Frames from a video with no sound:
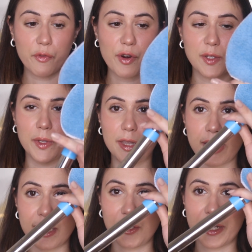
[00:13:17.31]
Whereas with
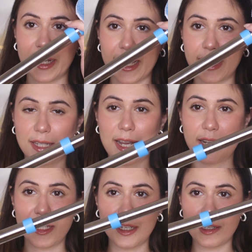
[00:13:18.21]
this, you can
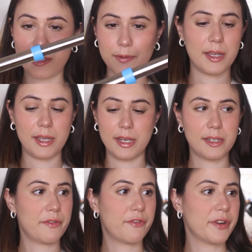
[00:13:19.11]
extend it in
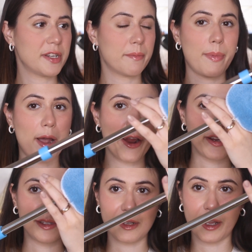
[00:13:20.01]
different
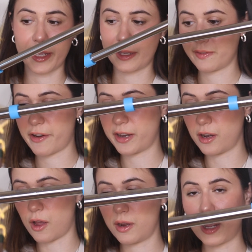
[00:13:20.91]
parts. Like it's very
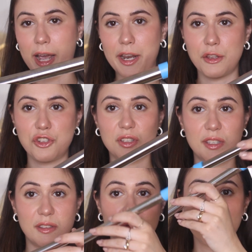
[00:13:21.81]
long and you
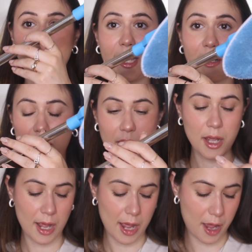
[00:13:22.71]
just clean.
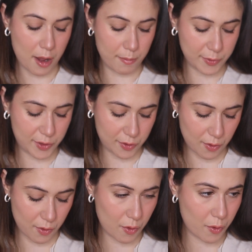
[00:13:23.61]

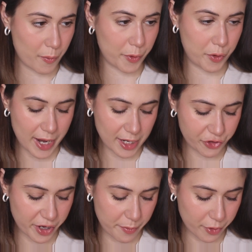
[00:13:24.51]
So you get
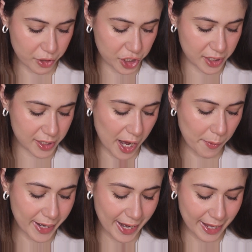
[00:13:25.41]
three brushes. I
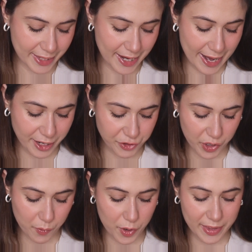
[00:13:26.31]
want to get the
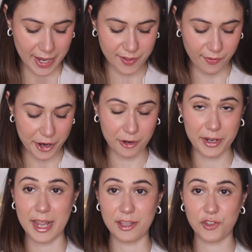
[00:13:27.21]
electric one that is viral
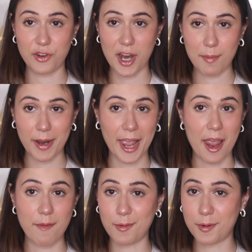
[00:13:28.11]
on Instagram. Like
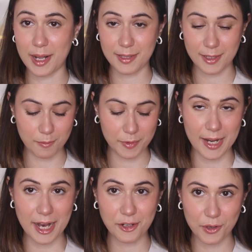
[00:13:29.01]
everyone has them. The
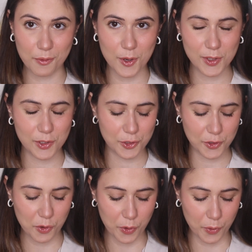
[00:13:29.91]
electric ones are
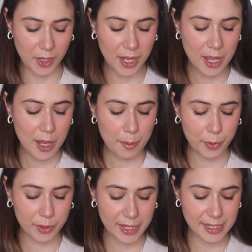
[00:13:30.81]
so cool.
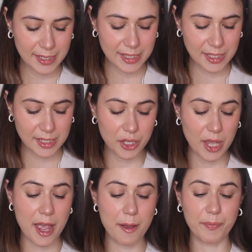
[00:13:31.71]
But this is
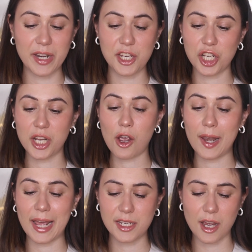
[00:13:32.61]
initially
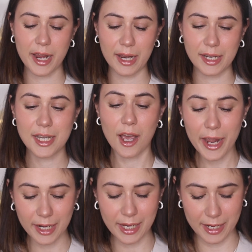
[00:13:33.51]
called a
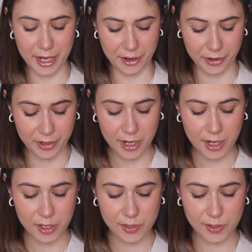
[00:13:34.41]
tile cleaner.
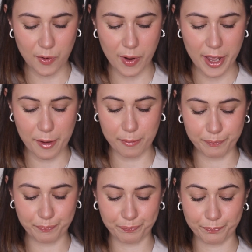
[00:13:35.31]

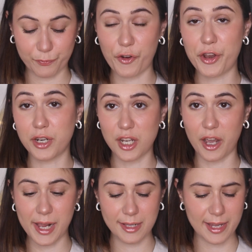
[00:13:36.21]
So for your
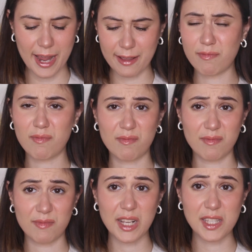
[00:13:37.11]
tiles, again,
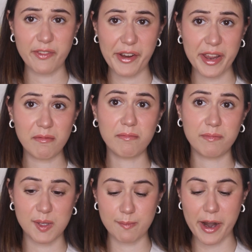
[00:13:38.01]
that's very
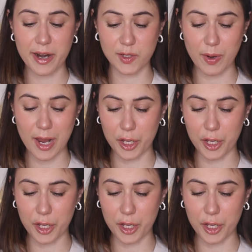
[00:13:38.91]
smart as well.